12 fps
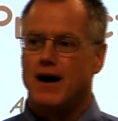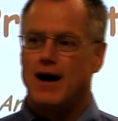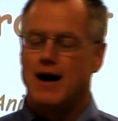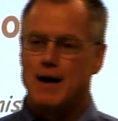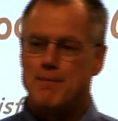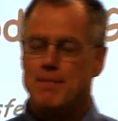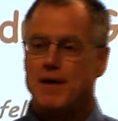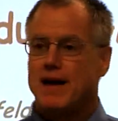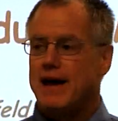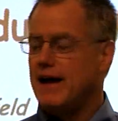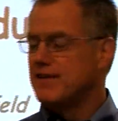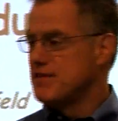Um,
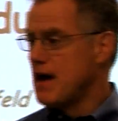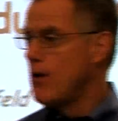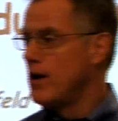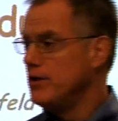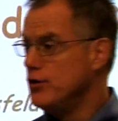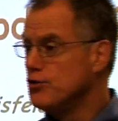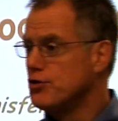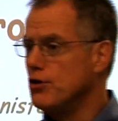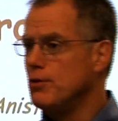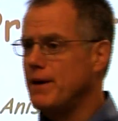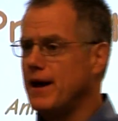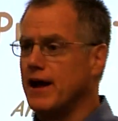it's now on
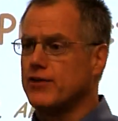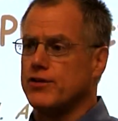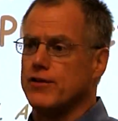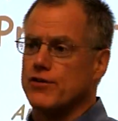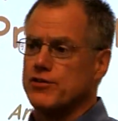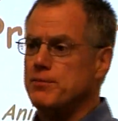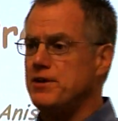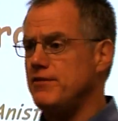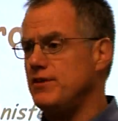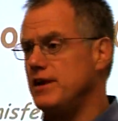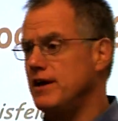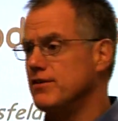YouTube, and actually there's some
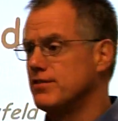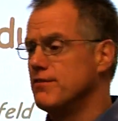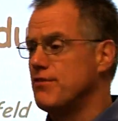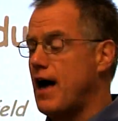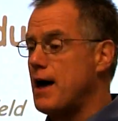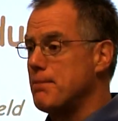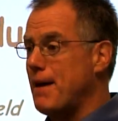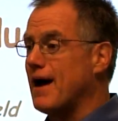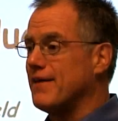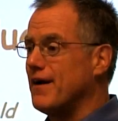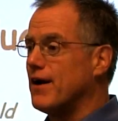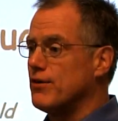DVDs of that
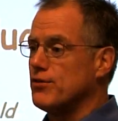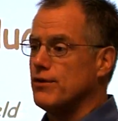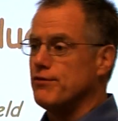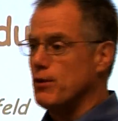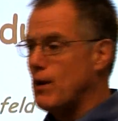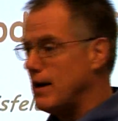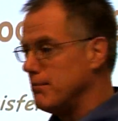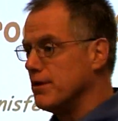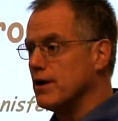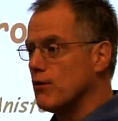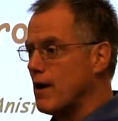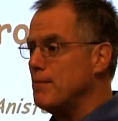back there. So if you want,
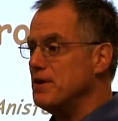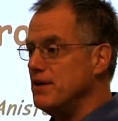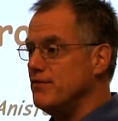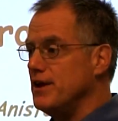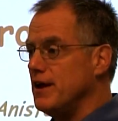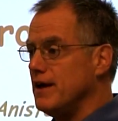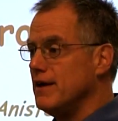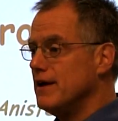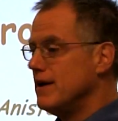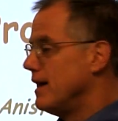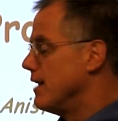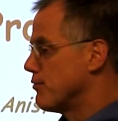you can grab a DVD,
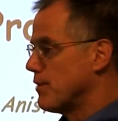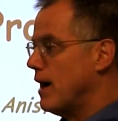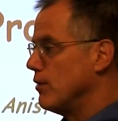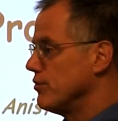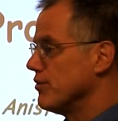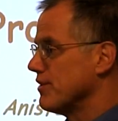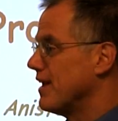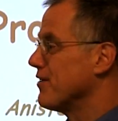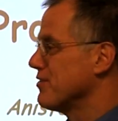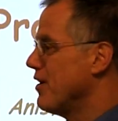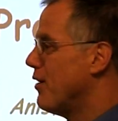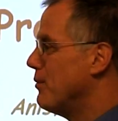and if we're out, just let
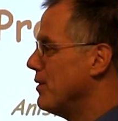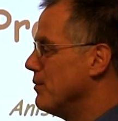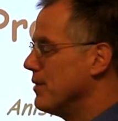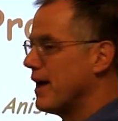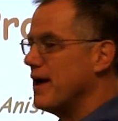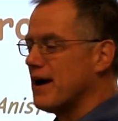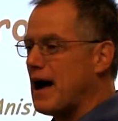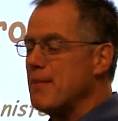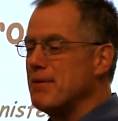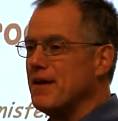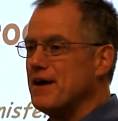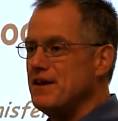us know. We'll, we'll get you a
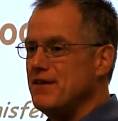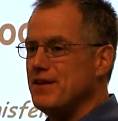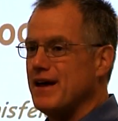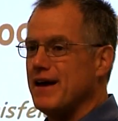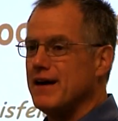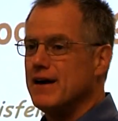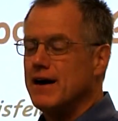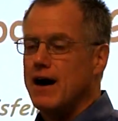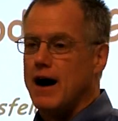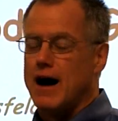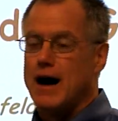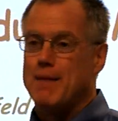copy of that DVD.
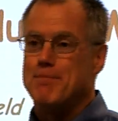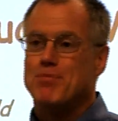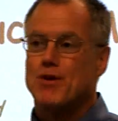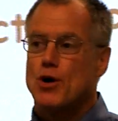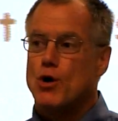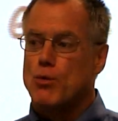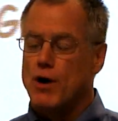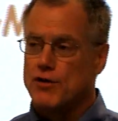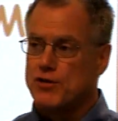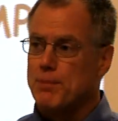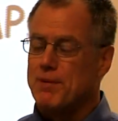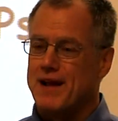Um, we're
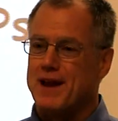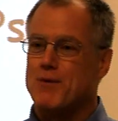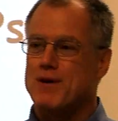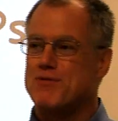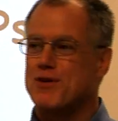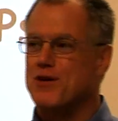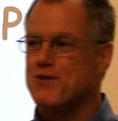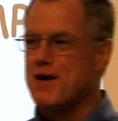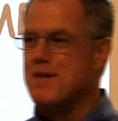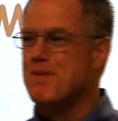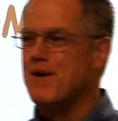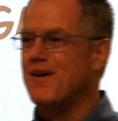also planning one for
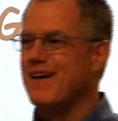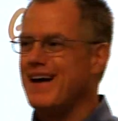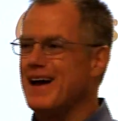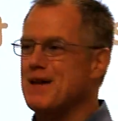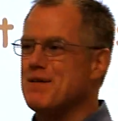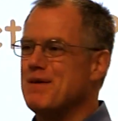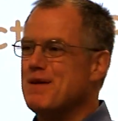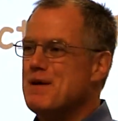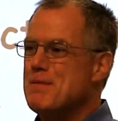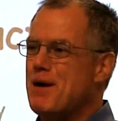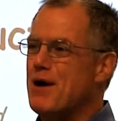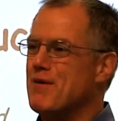November, and
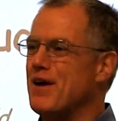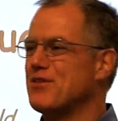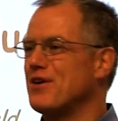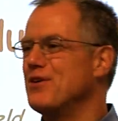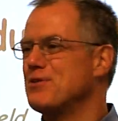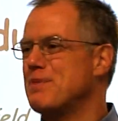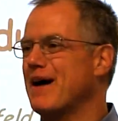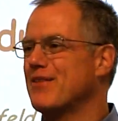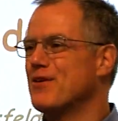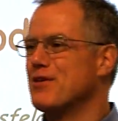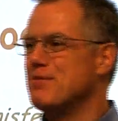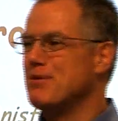Paul Rezel, who's back
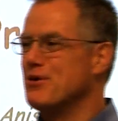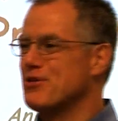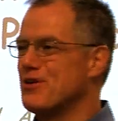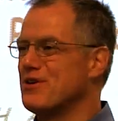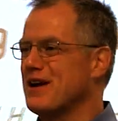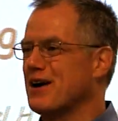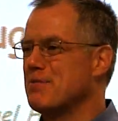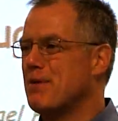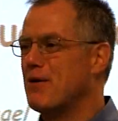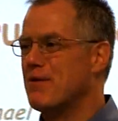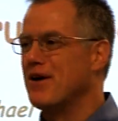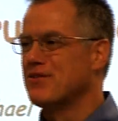there in the blue shirt, Dr.
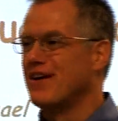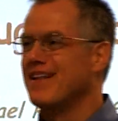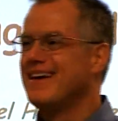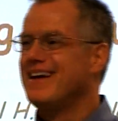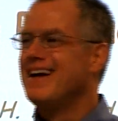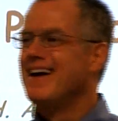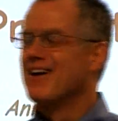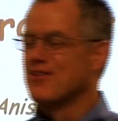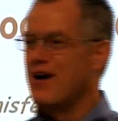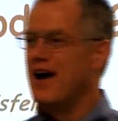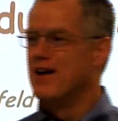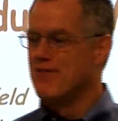Paul Rezel, is
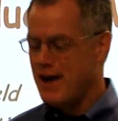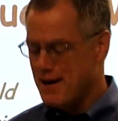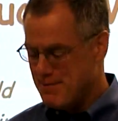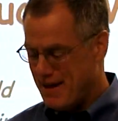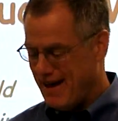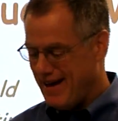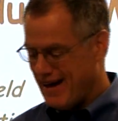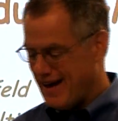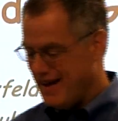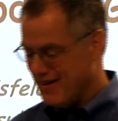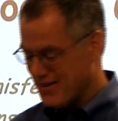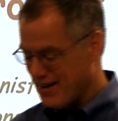our head of AMD,
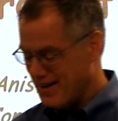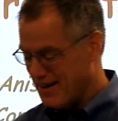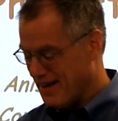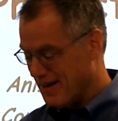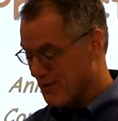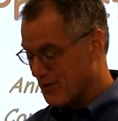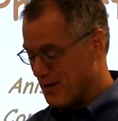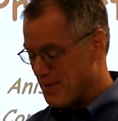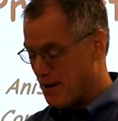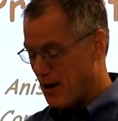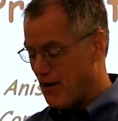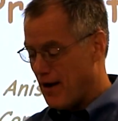and he's going to give a
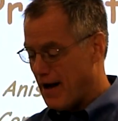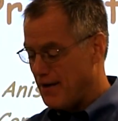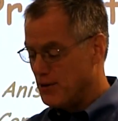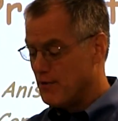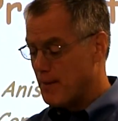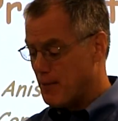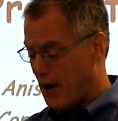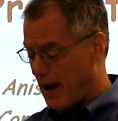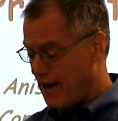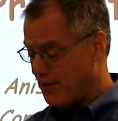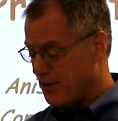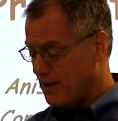seminar on November
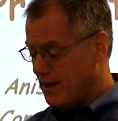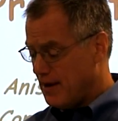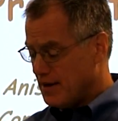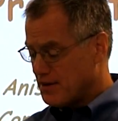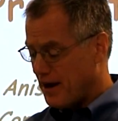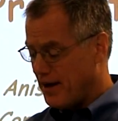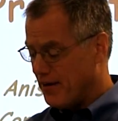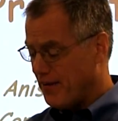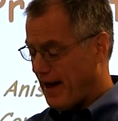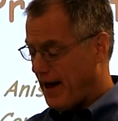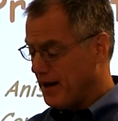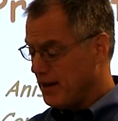8th
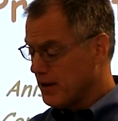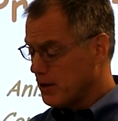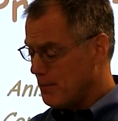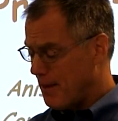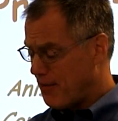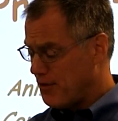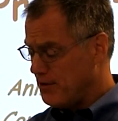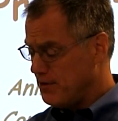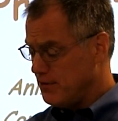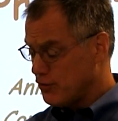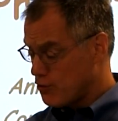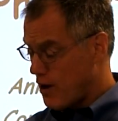titled Analytical Method
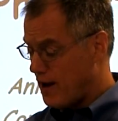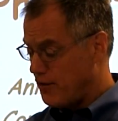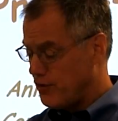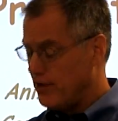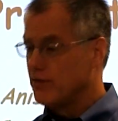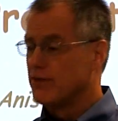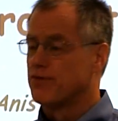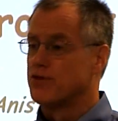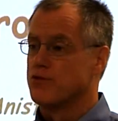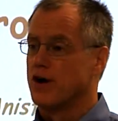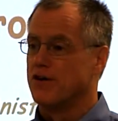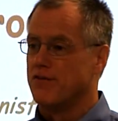Strategies for
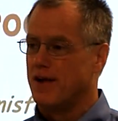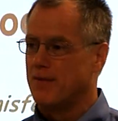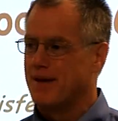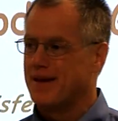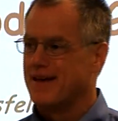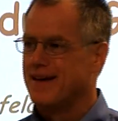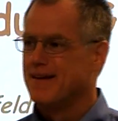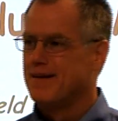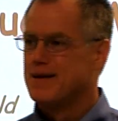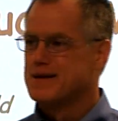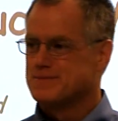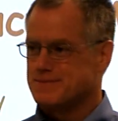Drug Development.
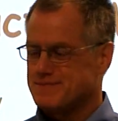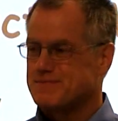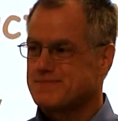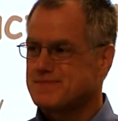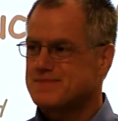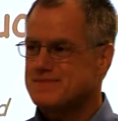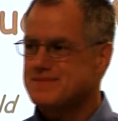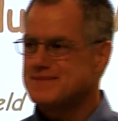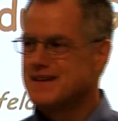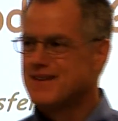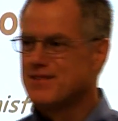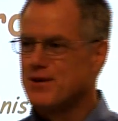
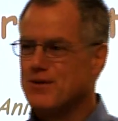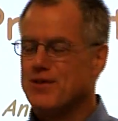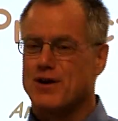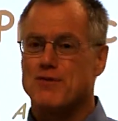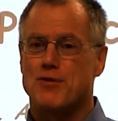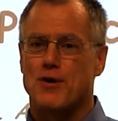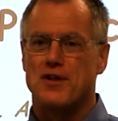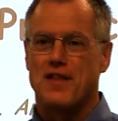So, looking forward